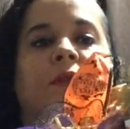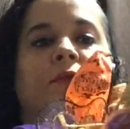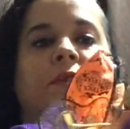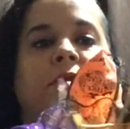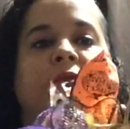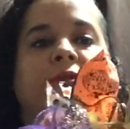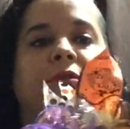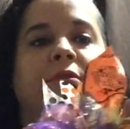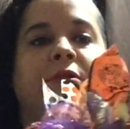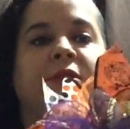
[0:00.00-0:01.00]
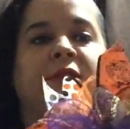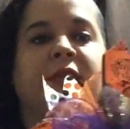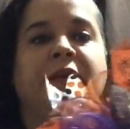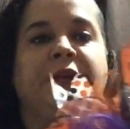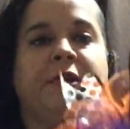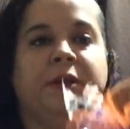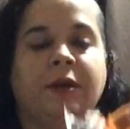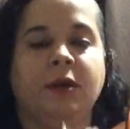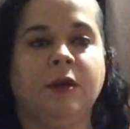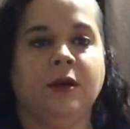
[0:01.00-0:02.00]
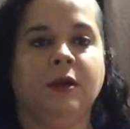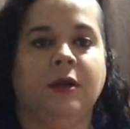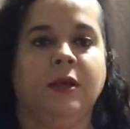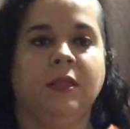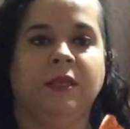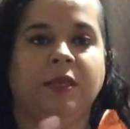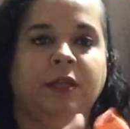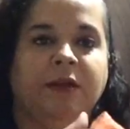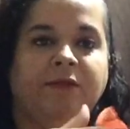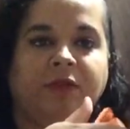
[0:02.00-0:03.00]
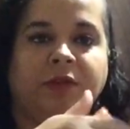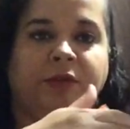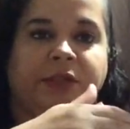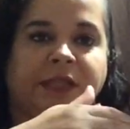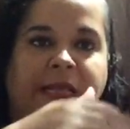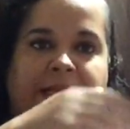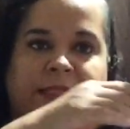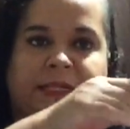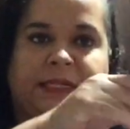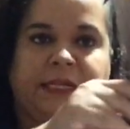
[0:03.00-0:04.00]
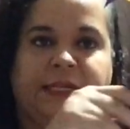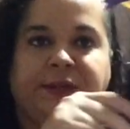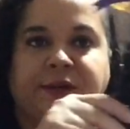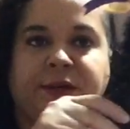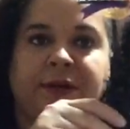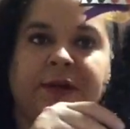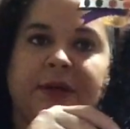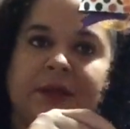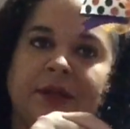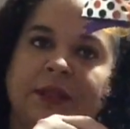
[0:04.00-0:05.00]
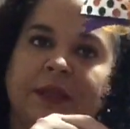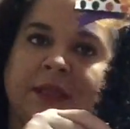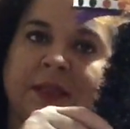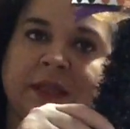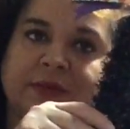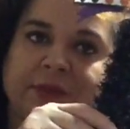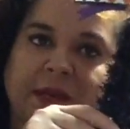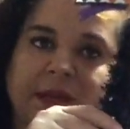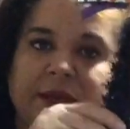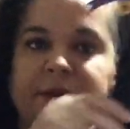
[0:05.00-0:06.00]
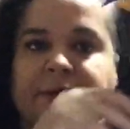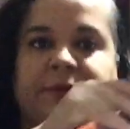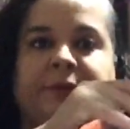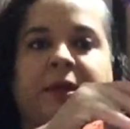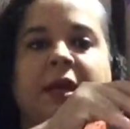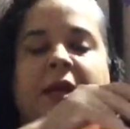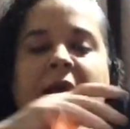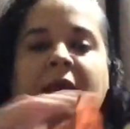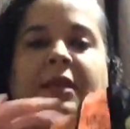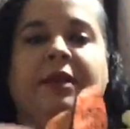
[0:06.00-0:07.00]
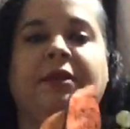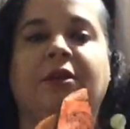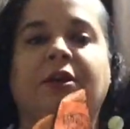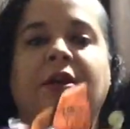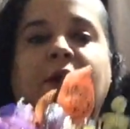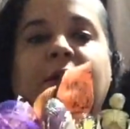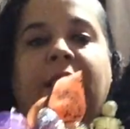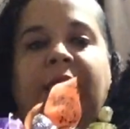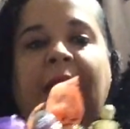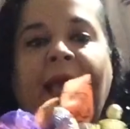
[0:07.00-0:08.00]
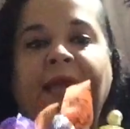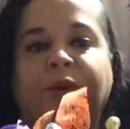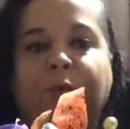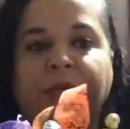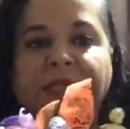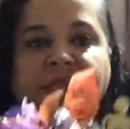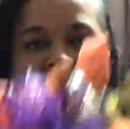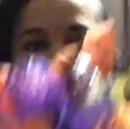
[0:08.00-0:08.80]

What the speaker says: 3 little skulls there. And you have a little skeleton here. And then this right here. Now you could go ahead and add your witch's